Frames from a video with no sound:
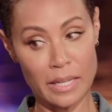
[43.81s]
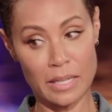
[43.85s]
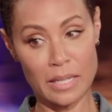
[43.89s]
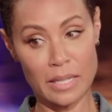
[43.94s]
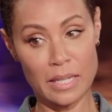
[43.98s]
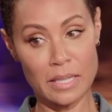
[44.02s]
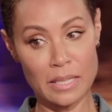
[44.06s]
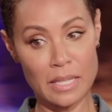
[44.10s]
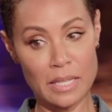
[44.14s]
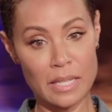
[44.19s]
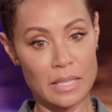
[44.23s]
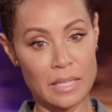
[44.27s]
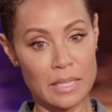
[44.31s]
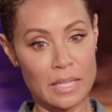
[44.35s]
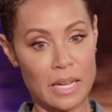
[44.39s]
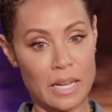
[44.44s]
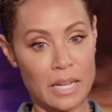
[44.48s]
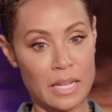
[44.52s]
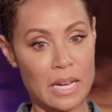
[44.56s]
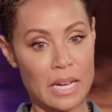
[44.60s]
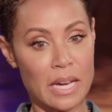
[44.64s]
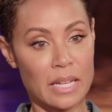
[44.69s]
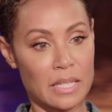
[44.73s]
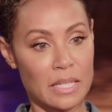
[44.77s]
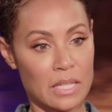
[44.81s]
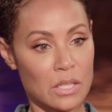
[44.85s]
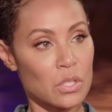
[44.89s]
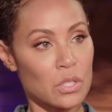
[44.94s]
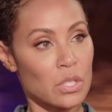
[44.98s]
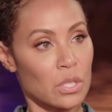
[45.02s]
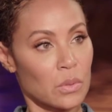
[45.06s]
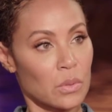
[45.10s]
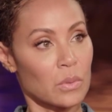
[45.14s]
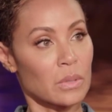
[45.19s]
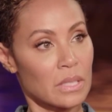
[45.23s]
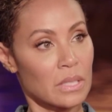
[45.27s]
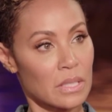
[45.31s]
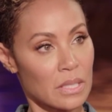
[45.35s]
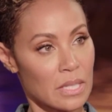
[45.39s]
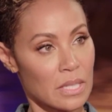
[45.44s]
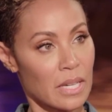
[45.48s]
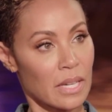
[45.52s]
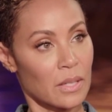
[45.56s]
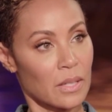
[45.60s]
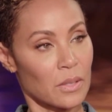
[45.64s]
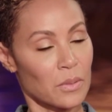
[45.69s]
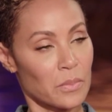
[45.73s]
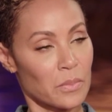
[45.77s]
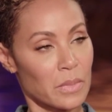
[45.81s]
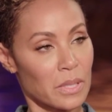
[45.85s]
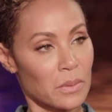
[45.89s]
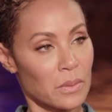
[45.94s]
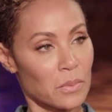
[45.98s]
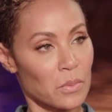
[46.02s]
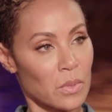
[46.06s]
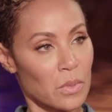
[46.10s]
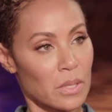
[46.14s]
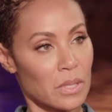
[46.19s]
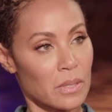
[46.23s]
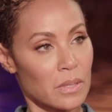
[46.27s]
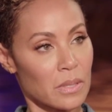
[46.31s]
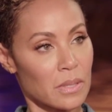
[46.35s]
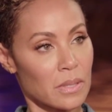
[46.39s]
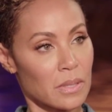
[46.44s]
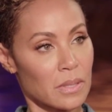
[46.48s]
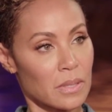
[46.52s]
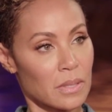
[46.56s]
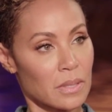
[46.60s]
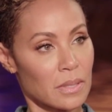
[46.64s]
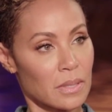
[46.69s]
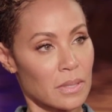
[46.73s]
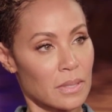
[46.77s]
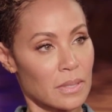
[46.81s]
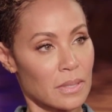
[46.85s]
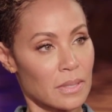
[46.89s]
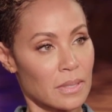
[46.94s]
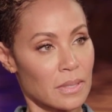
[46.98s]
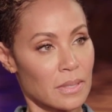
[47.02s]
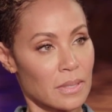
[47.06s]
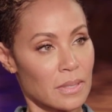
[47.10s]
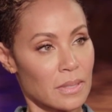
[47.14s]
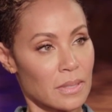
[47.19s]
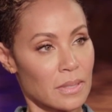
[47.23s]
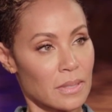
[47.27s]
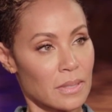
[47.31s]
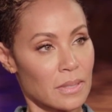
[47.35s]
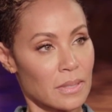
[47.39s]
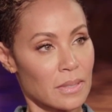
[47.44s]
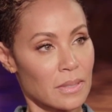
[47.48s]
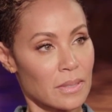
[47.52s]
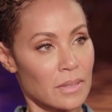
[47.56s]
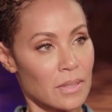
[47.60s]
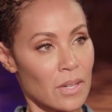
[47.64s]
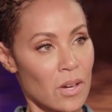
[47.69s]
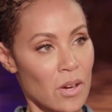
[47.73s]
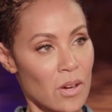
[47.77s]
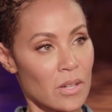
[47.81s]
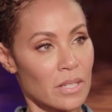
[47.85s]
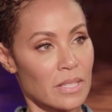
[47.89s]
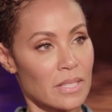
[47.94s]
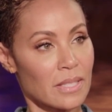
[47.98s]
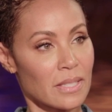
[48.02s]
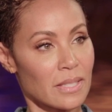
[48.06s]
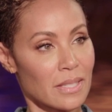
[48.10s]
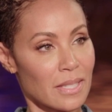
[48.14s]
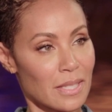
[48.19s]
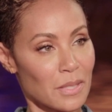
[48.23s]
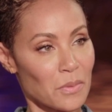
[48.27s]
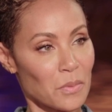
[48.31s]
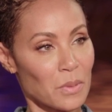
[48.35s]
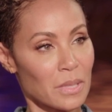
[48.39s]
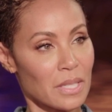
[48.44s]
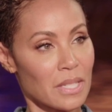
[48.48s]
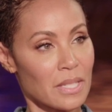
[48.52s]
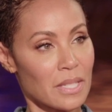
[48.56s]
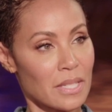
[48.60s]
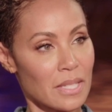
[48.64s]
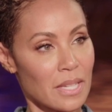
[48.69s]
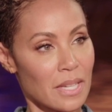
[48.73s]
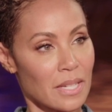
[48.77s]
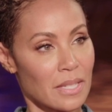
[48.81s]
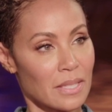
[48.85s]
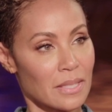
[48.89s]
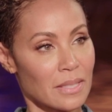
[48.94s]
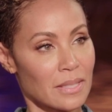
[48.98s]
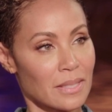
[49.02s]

and then I got into an entanglement with August. That's what I said.